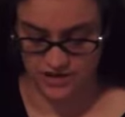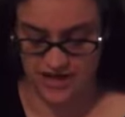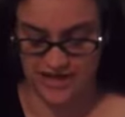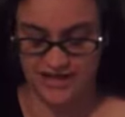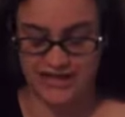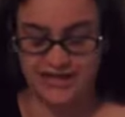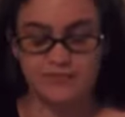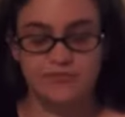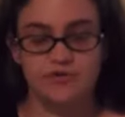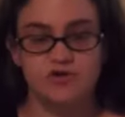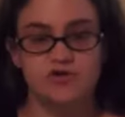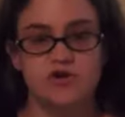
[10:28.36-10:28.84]
I
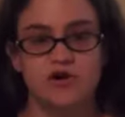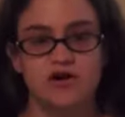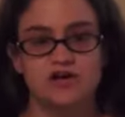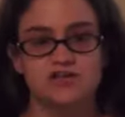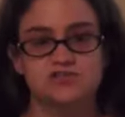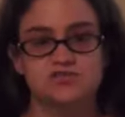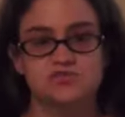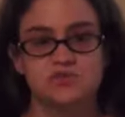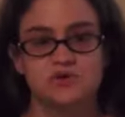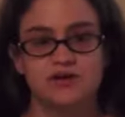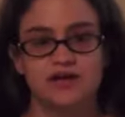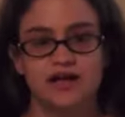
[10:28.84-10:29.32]
came
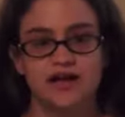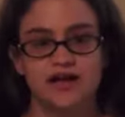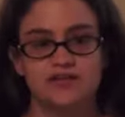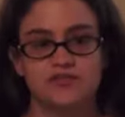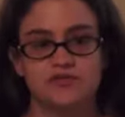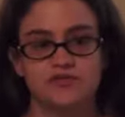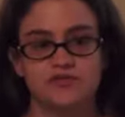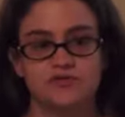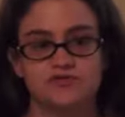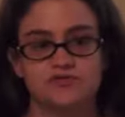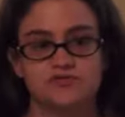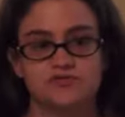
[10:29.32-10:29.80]
across one at a
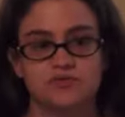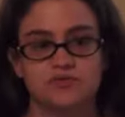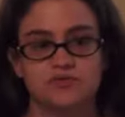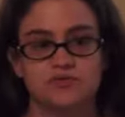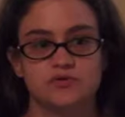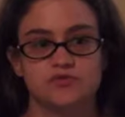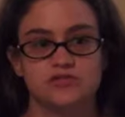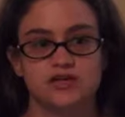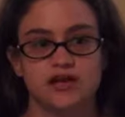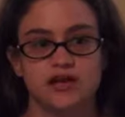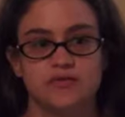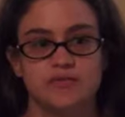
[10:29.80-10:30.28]
thrift store
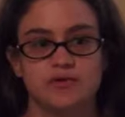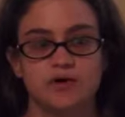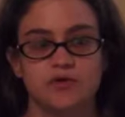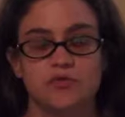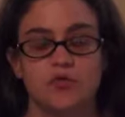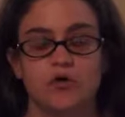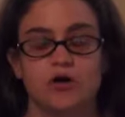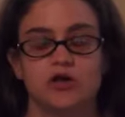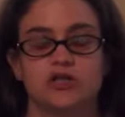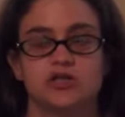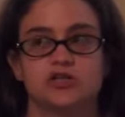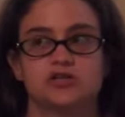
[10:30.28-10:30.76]
one time. I
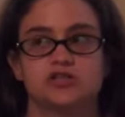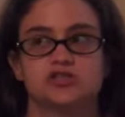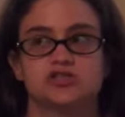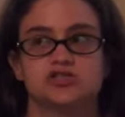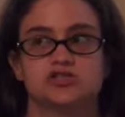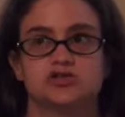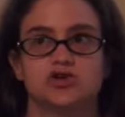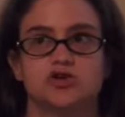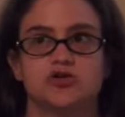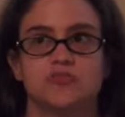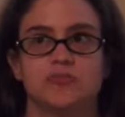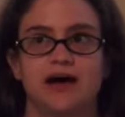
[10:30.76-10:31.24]
wanted it
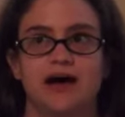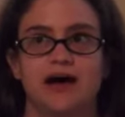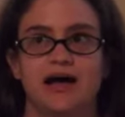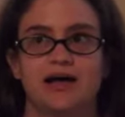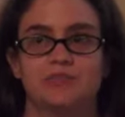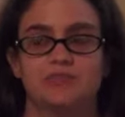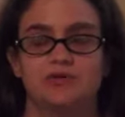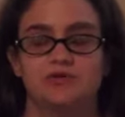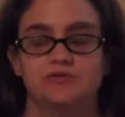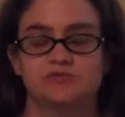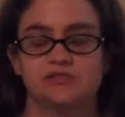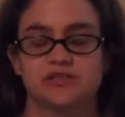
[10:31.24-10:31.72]
so
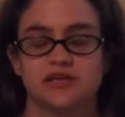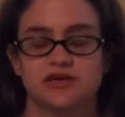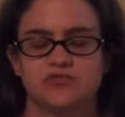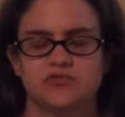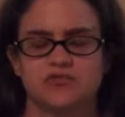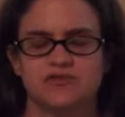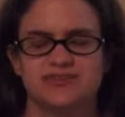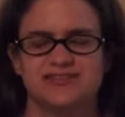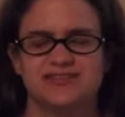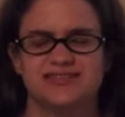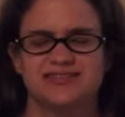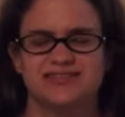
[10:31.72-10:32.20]
bad, but it was like
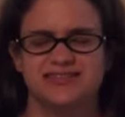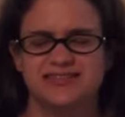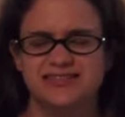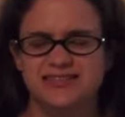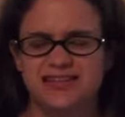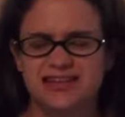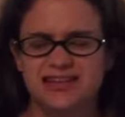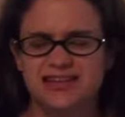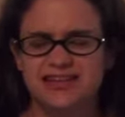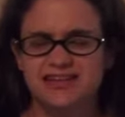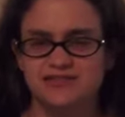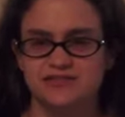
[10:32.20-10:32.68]

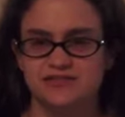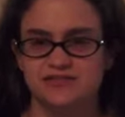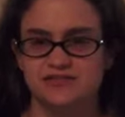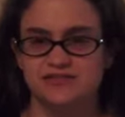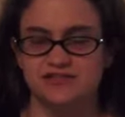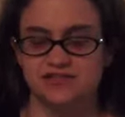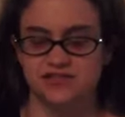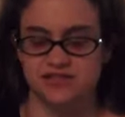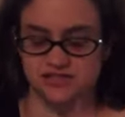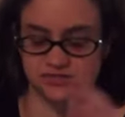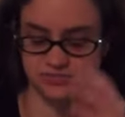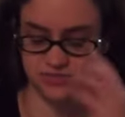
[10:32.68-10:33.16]

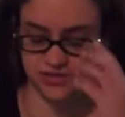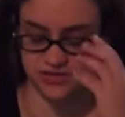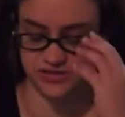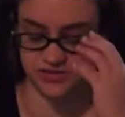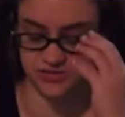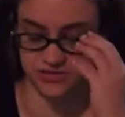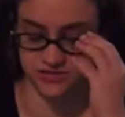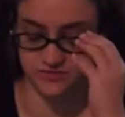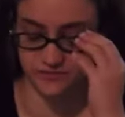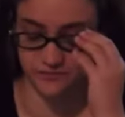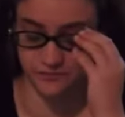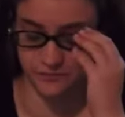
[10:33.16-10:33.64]
ridiculously
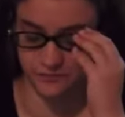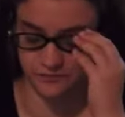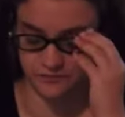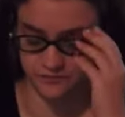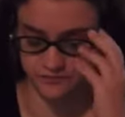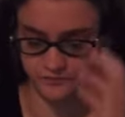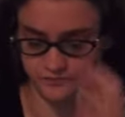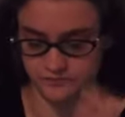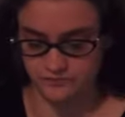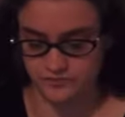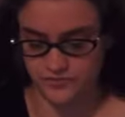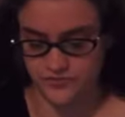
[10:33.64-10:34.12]
expensive.
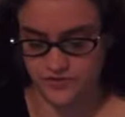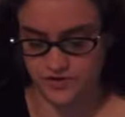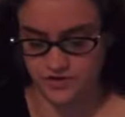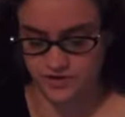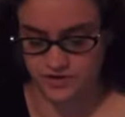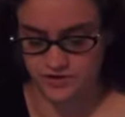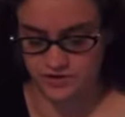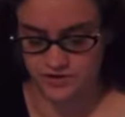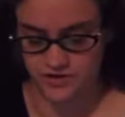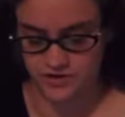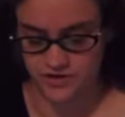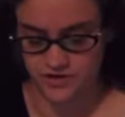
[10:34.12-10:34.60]

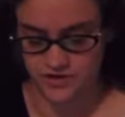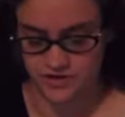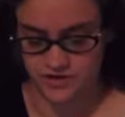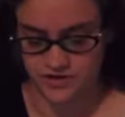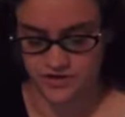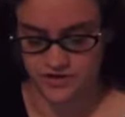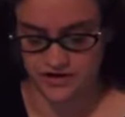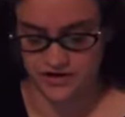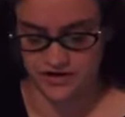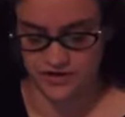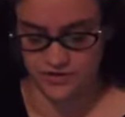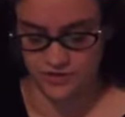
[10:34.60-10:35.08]

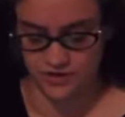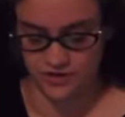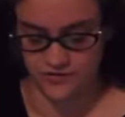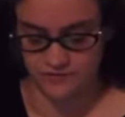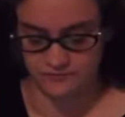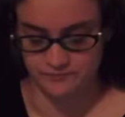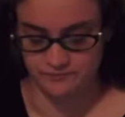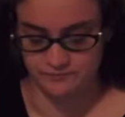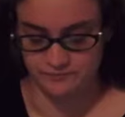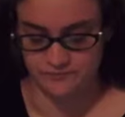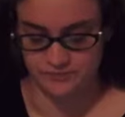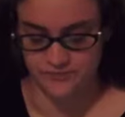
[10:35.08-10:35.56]
Anyway,
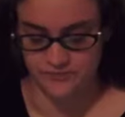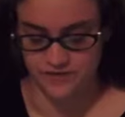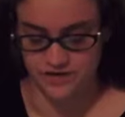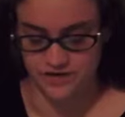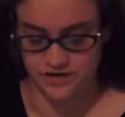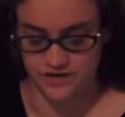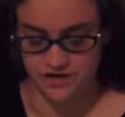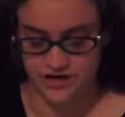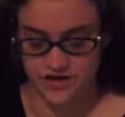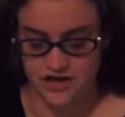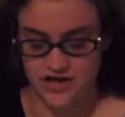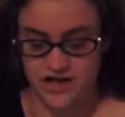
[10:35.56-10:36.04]

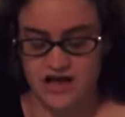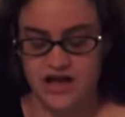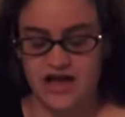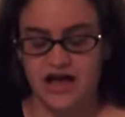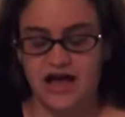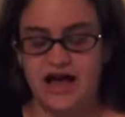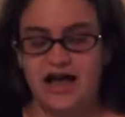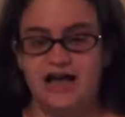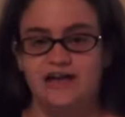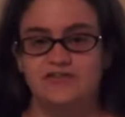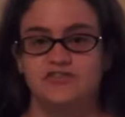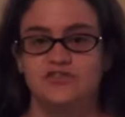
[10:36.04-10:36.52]

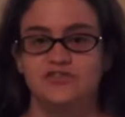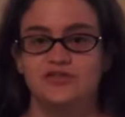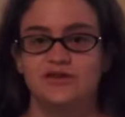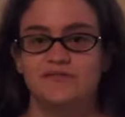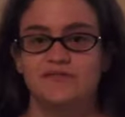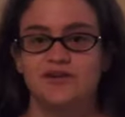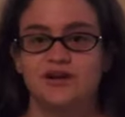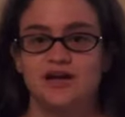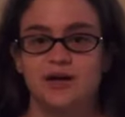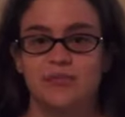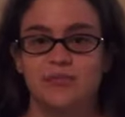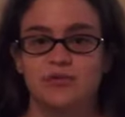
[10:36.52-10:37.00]
I do
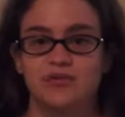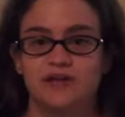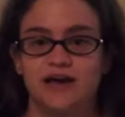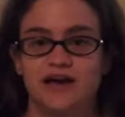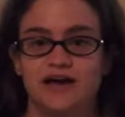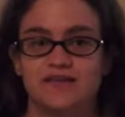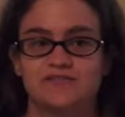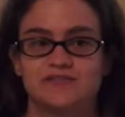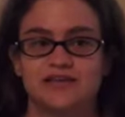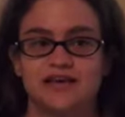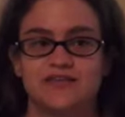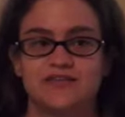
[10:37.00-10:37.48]
have a couple
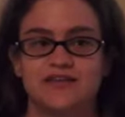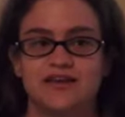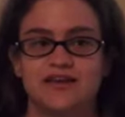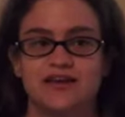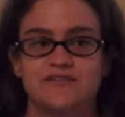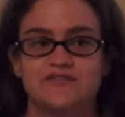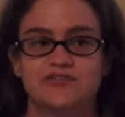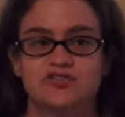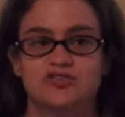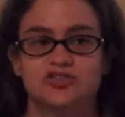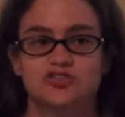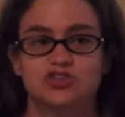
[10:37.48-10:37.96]
knives. I think
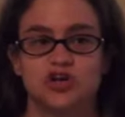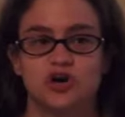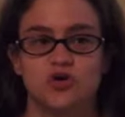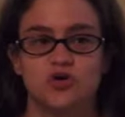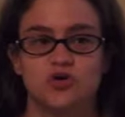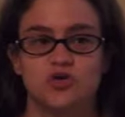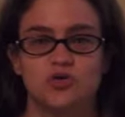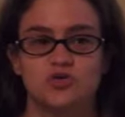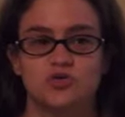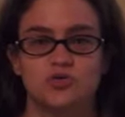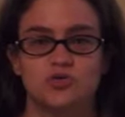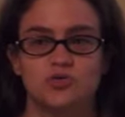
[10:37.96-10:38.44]
I've
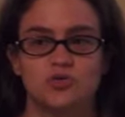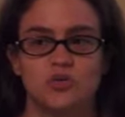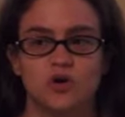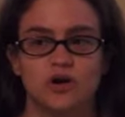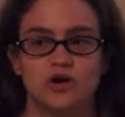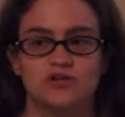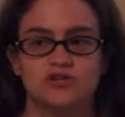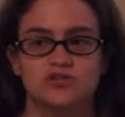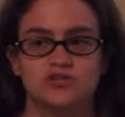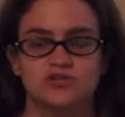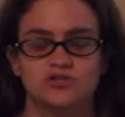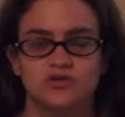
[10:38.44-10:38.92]
showed
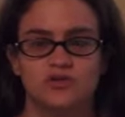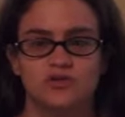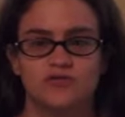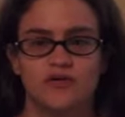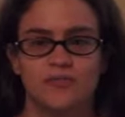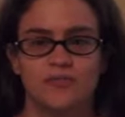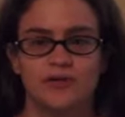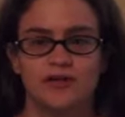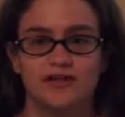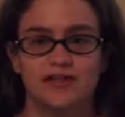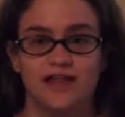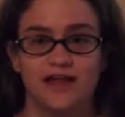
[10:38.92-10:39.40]
one or two of
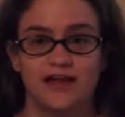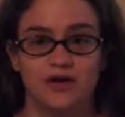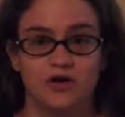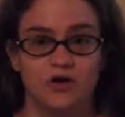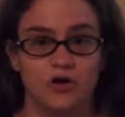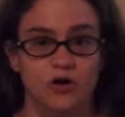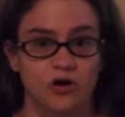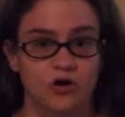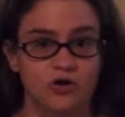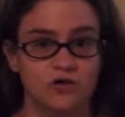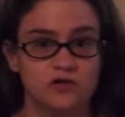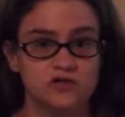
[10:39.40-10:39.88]
them in like
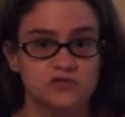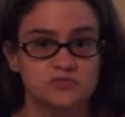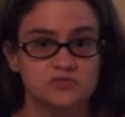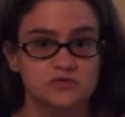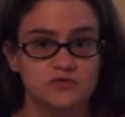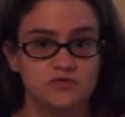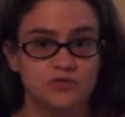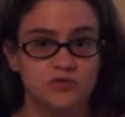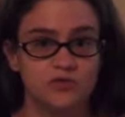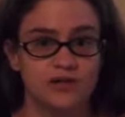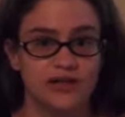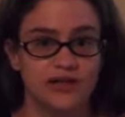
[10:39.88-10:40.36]
hauls
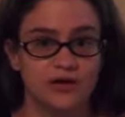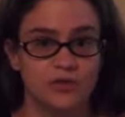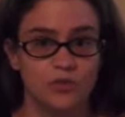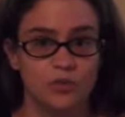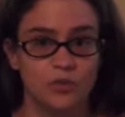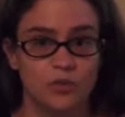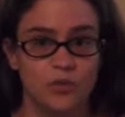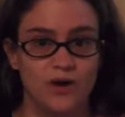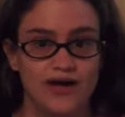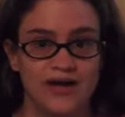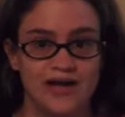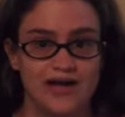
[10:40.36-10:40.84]
before,
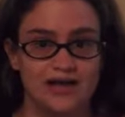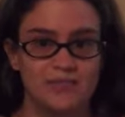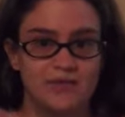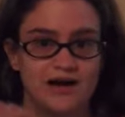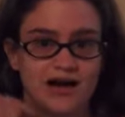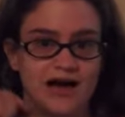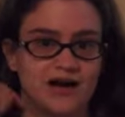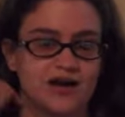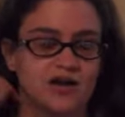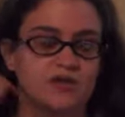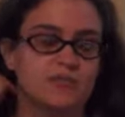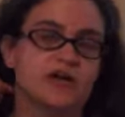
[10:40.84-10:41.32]
like way
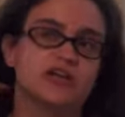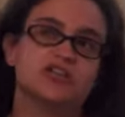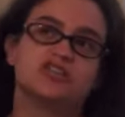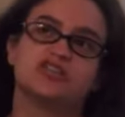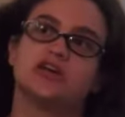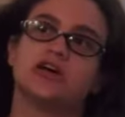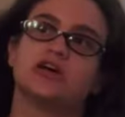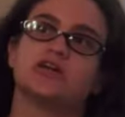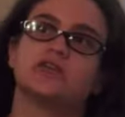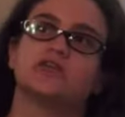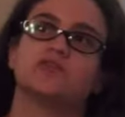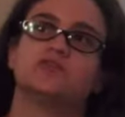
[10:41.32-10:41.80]
back on my
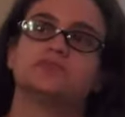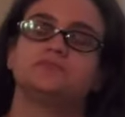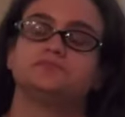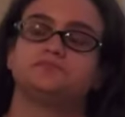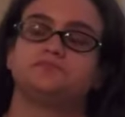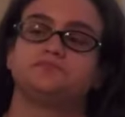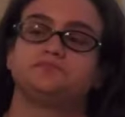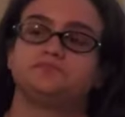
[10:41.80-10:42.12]
channel.